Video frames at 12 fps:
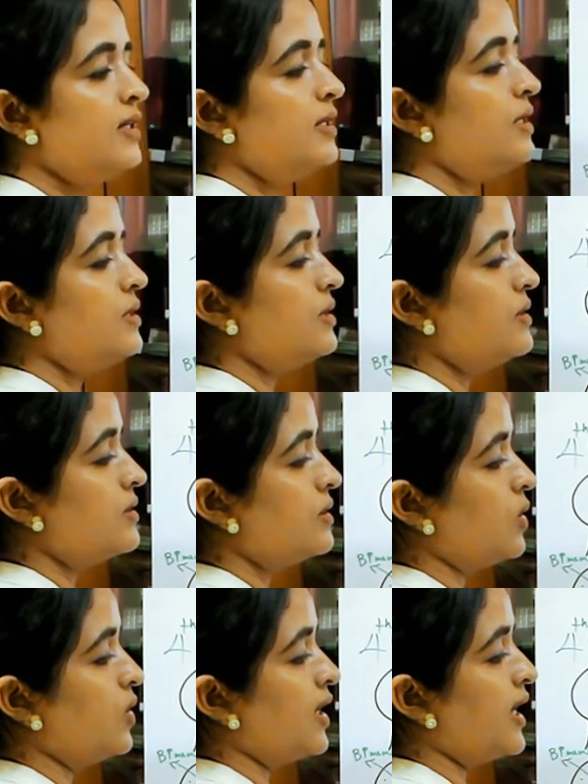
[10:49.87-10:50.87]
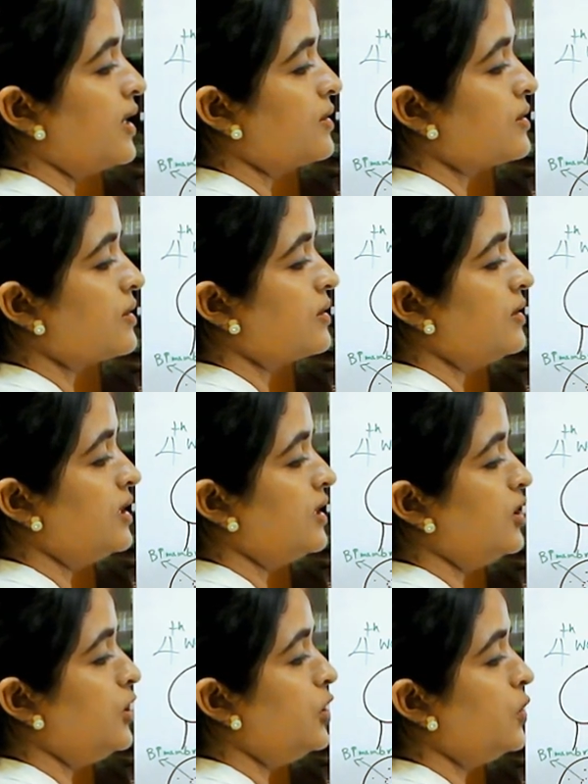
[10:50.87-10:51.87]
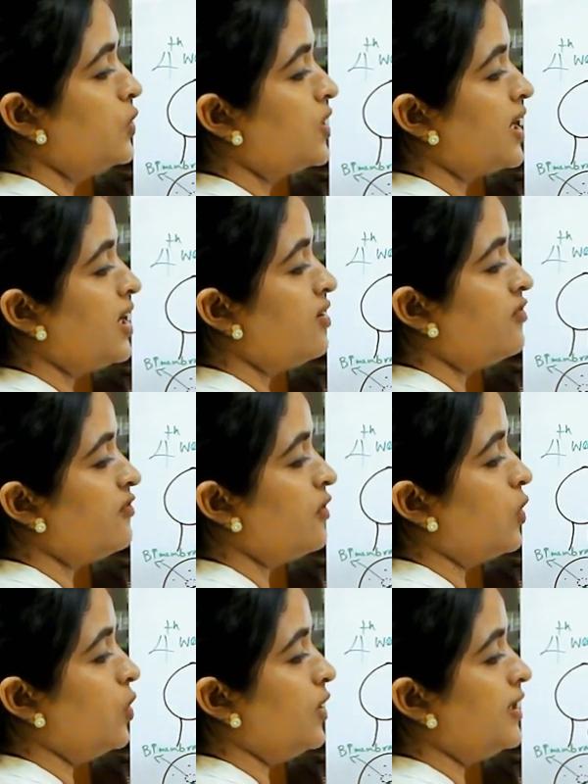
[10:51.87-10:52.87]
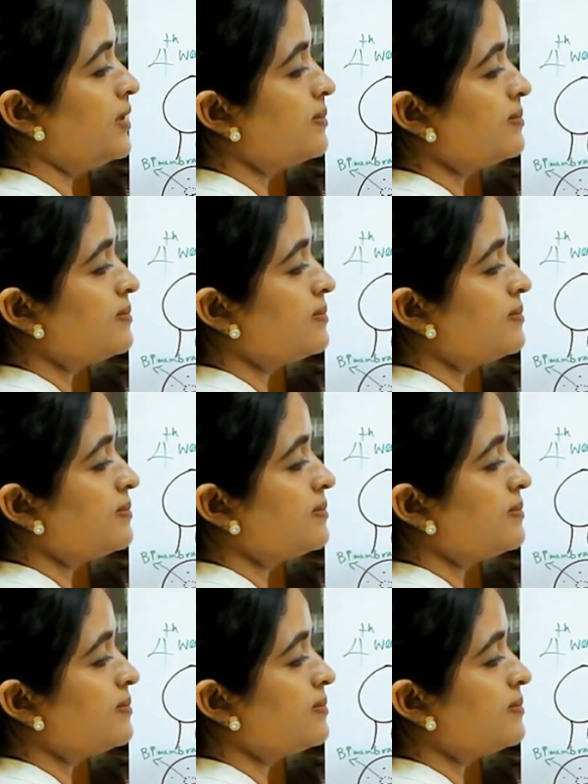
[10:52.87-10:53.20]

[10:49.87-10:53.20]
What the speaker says: this is known as the neural fold.